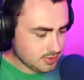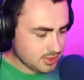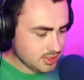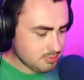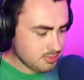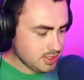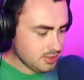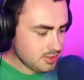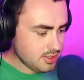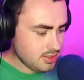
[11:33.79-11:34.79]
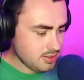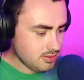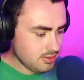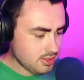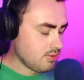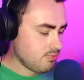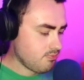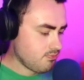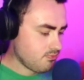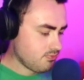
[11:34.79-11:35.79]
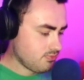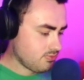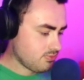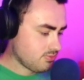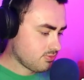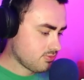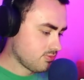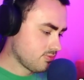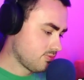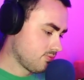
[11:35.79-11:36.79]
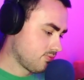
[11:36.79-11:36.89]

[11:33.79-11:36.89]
Give me car, dog.